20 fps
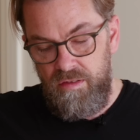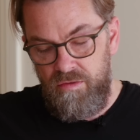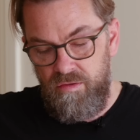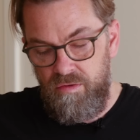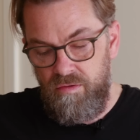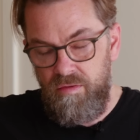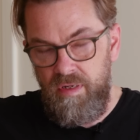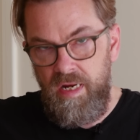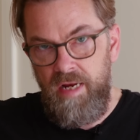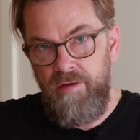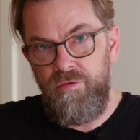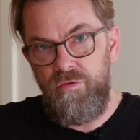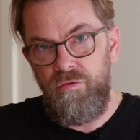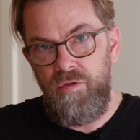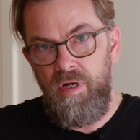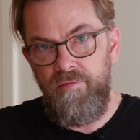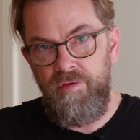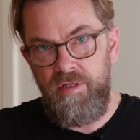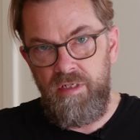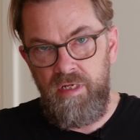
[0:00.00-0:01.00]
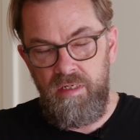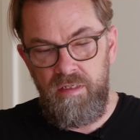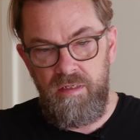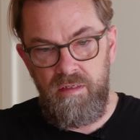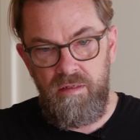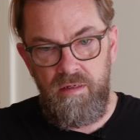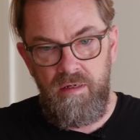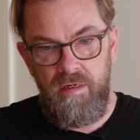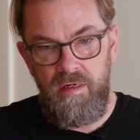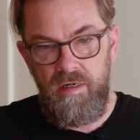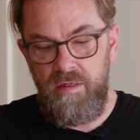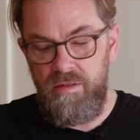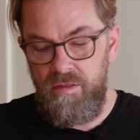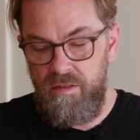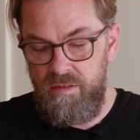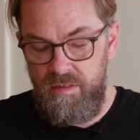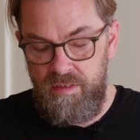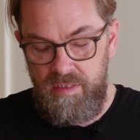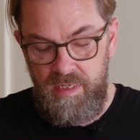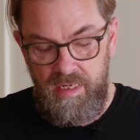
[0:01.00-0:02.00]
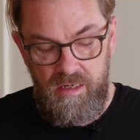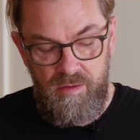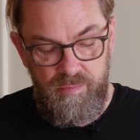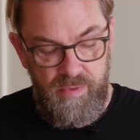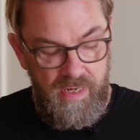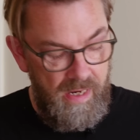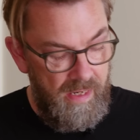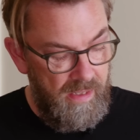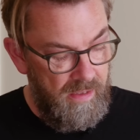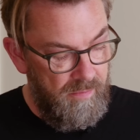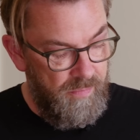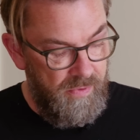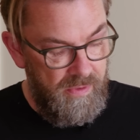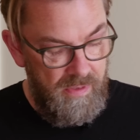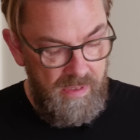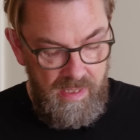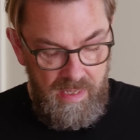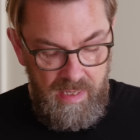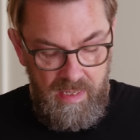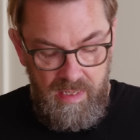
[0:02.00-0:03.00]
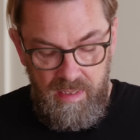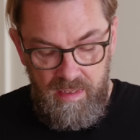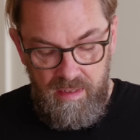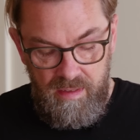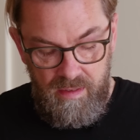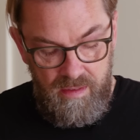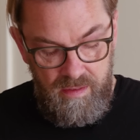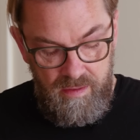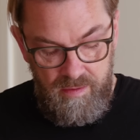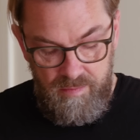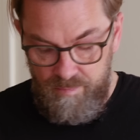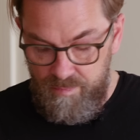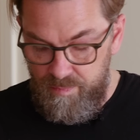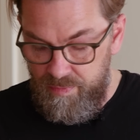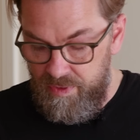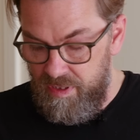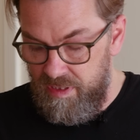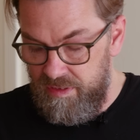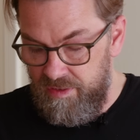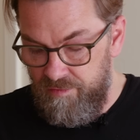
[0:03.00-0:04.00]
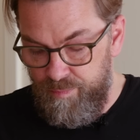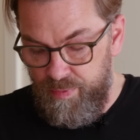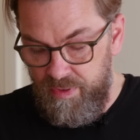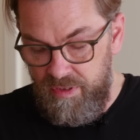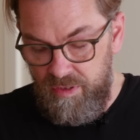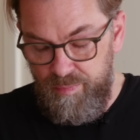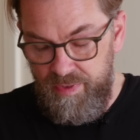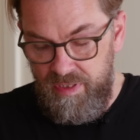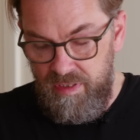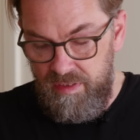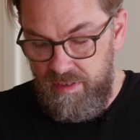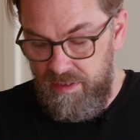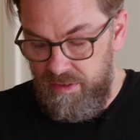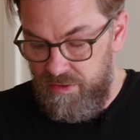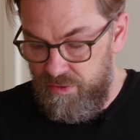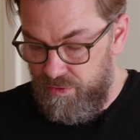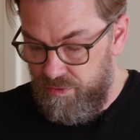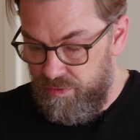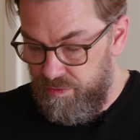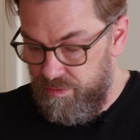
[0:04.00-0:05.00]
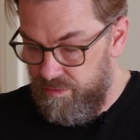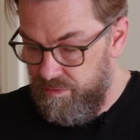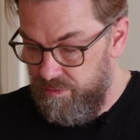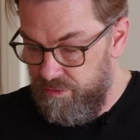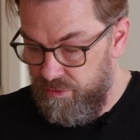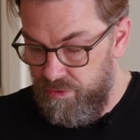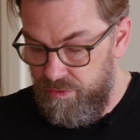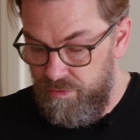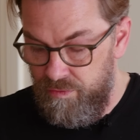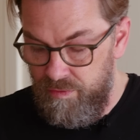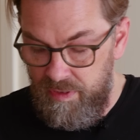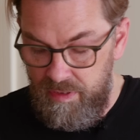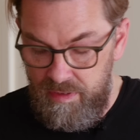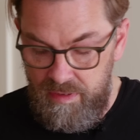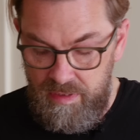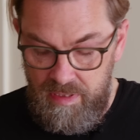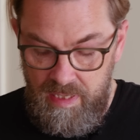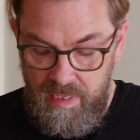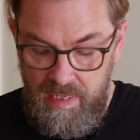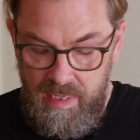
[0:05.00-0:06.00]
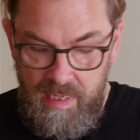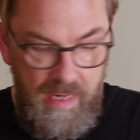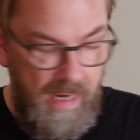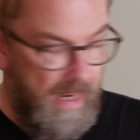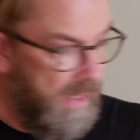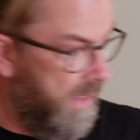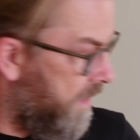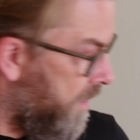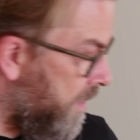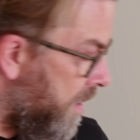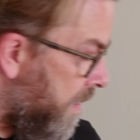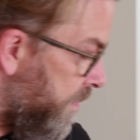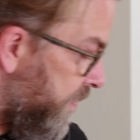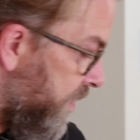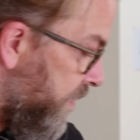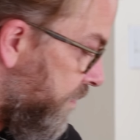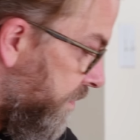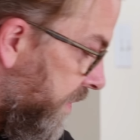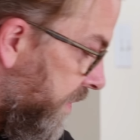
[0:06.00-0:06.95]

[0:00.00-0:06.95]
so I don't have to have attention on it. It doesn't take up a hand, but uh, but lots of possibilities to to do this, and it comes